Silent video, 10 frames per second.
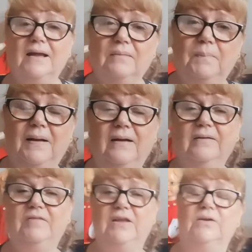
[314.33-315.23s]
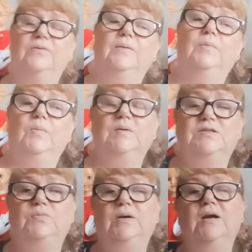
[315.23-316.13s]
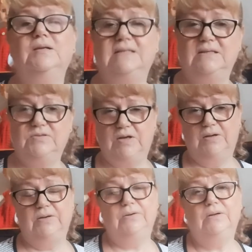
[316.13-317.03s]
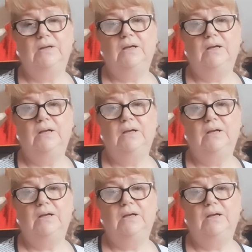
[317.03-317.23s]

and part of the agreement was Rio Tinto